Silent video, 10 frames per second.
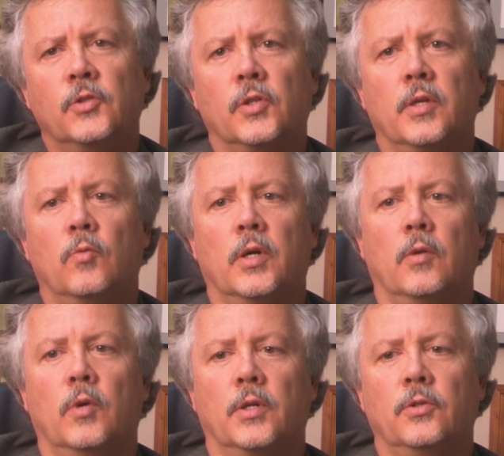So then what
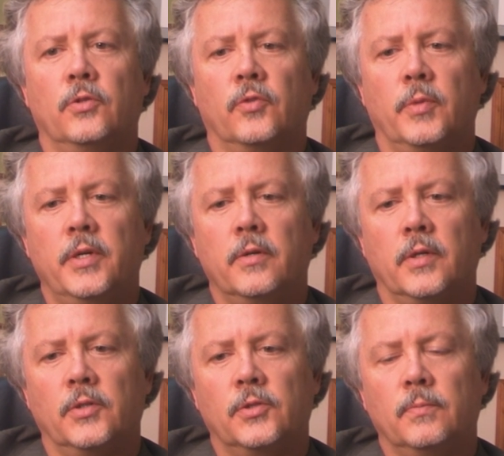I want to do from here
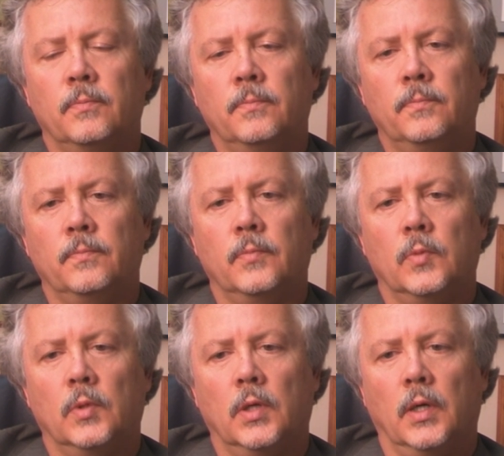is
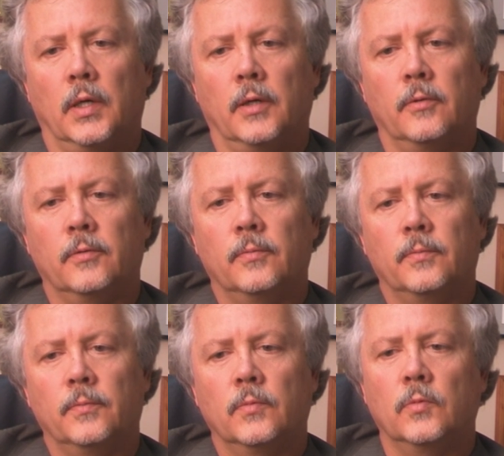uh,
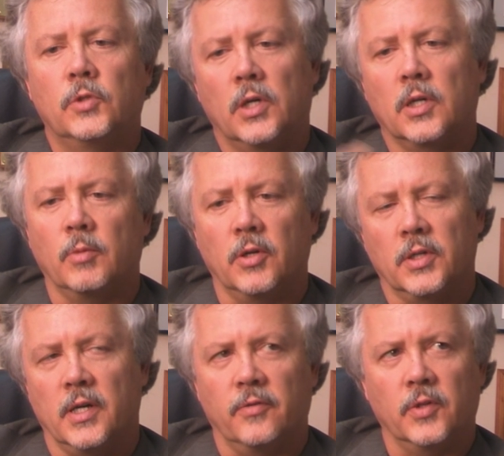talk about it
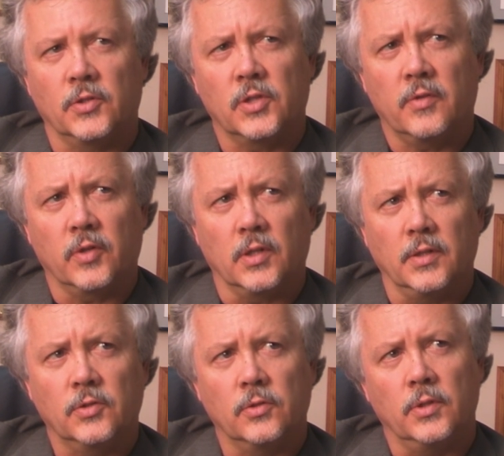kind of
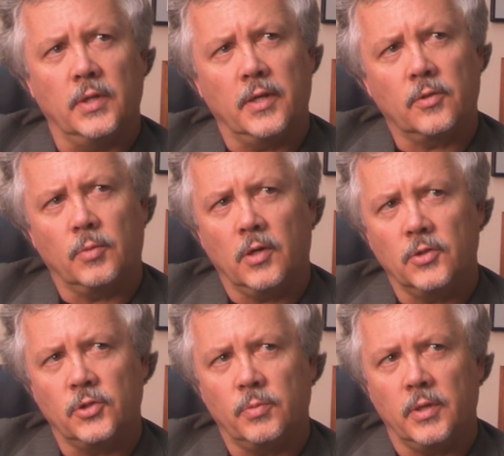philosophically. So in the
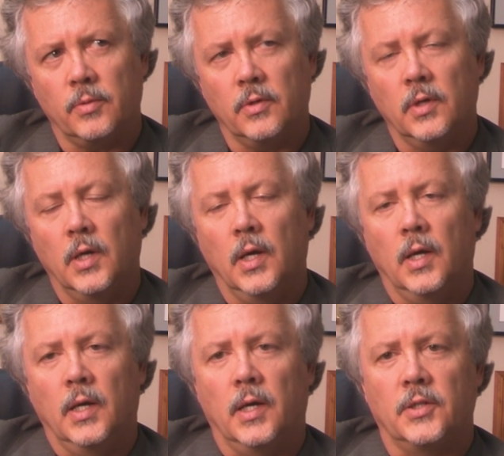anthropology paper,
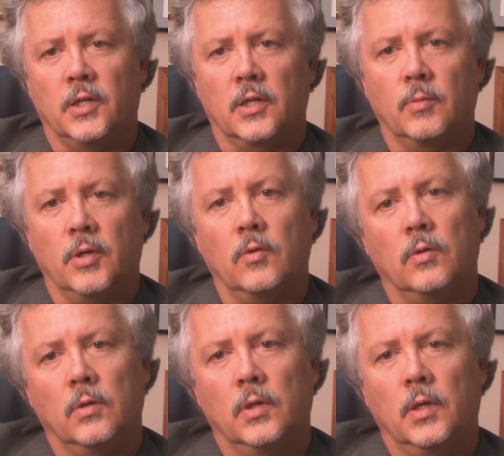I talk about,
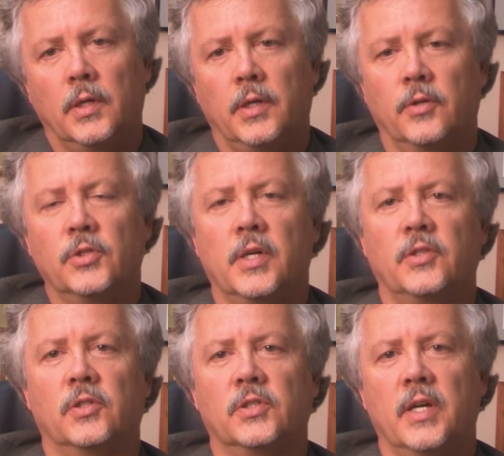here's a
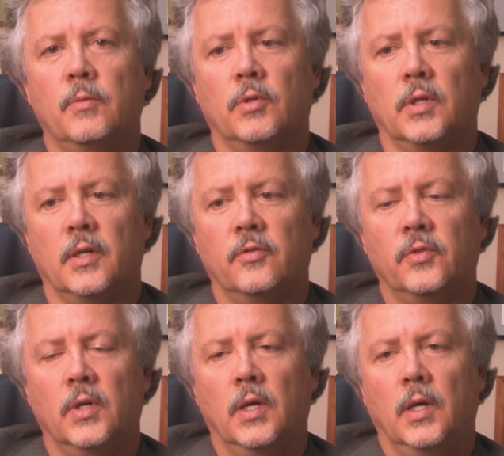nice example
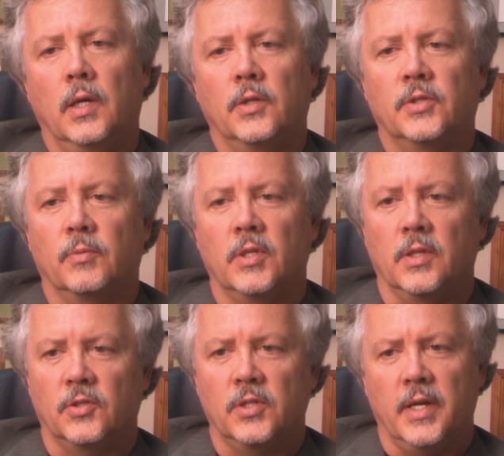of
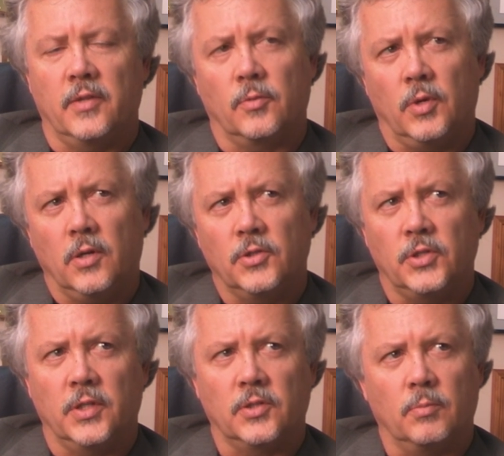something that's in
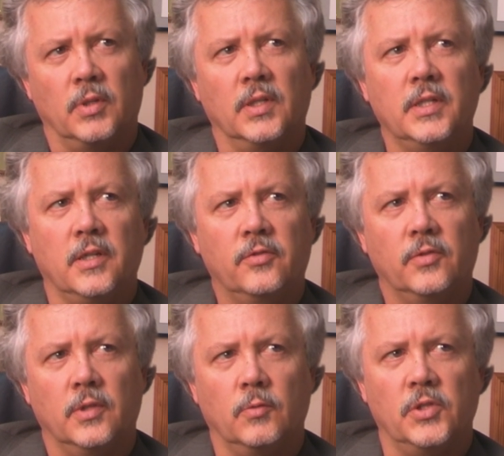anthropology as a
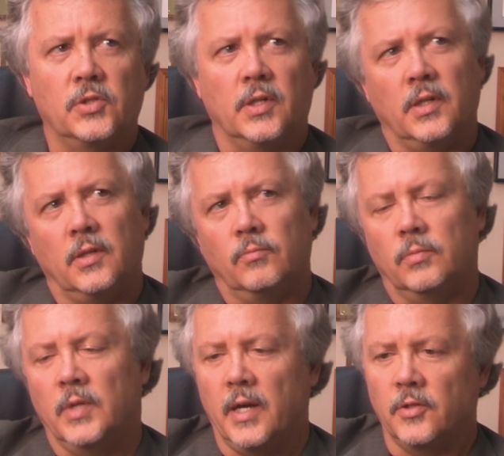belief, and we study
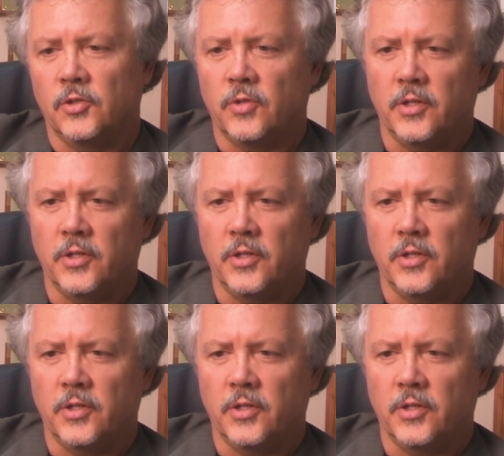how it's